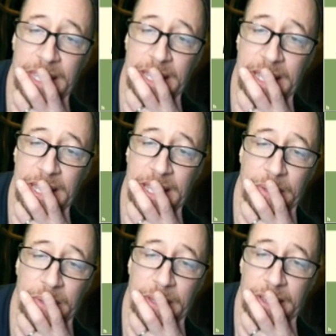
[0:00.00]
some
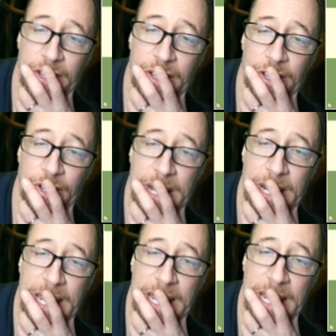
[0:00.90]

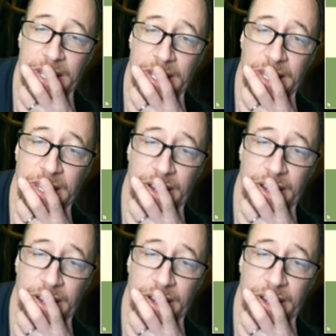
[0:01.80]
traction here.